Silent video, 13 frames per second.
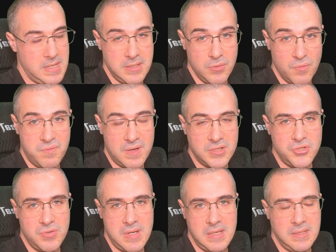Any new
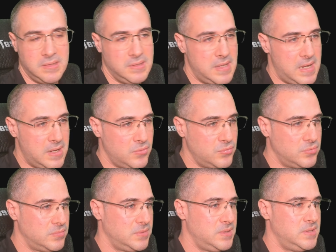functionality
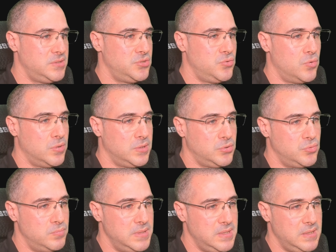now is going
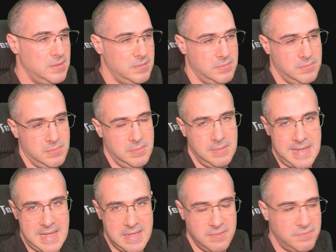to be
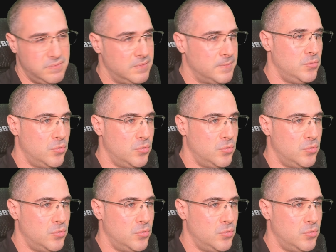live,